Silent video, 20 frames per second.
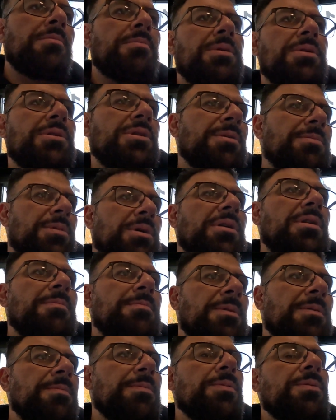but some of the other
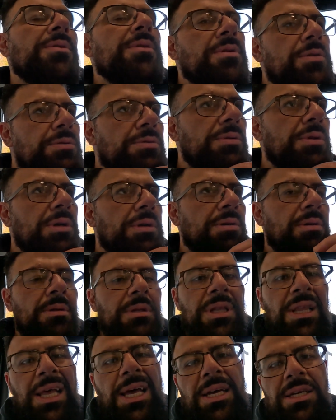people in here do like
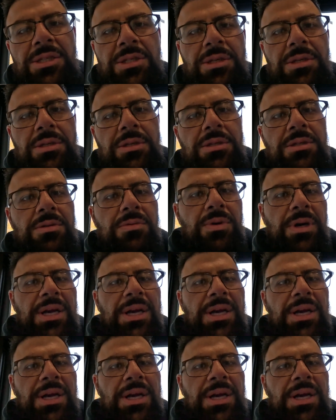lashes,